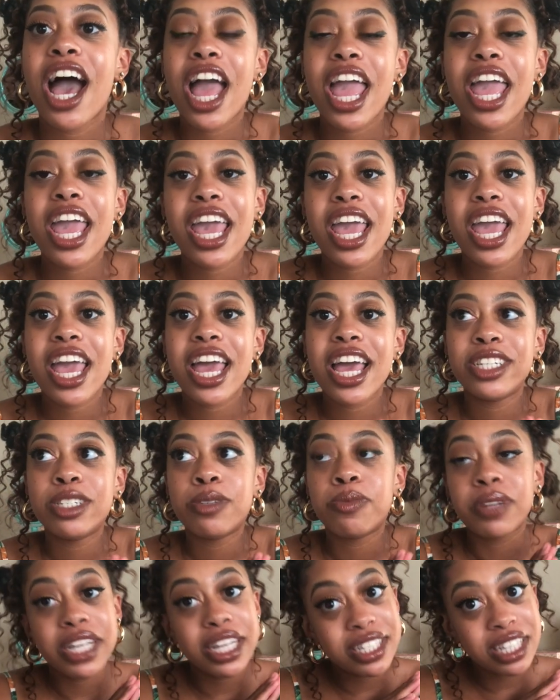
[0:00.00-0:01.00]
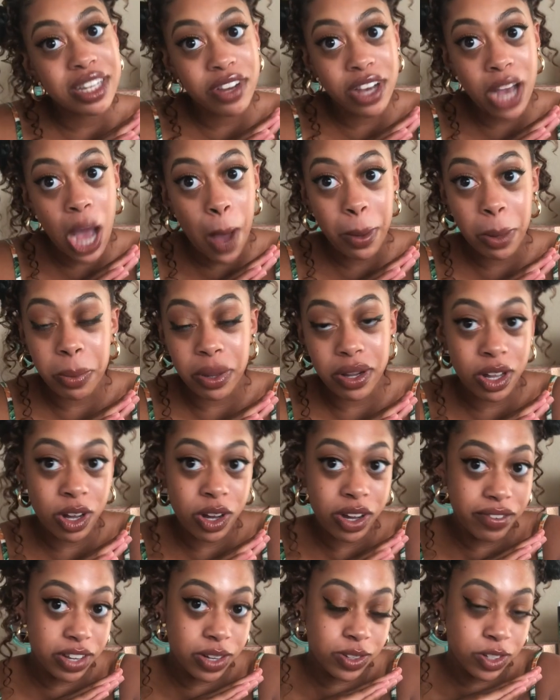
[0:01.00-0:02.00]
and please leave a comment below
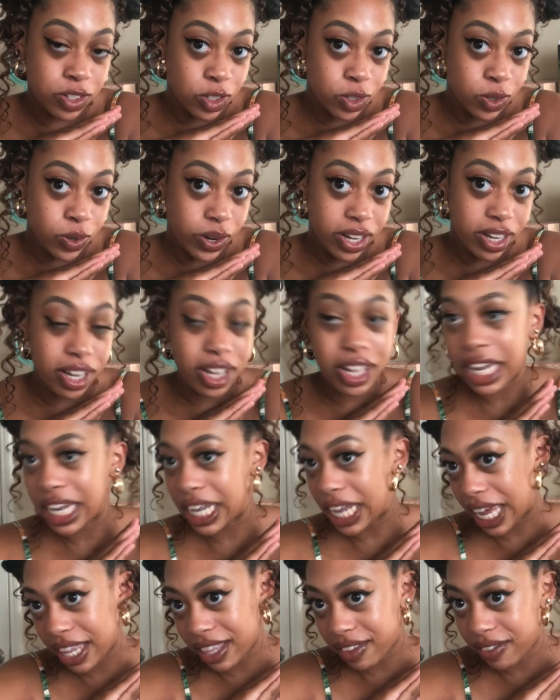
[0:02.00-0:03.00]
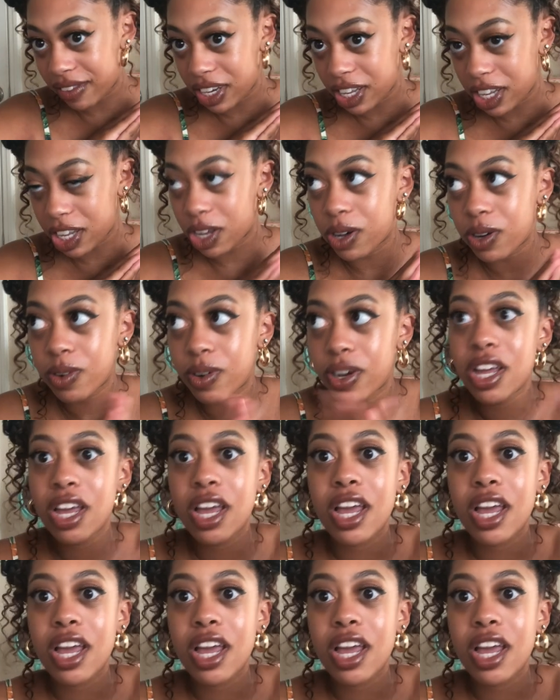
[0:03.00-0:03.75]
if you enjoyed it like the video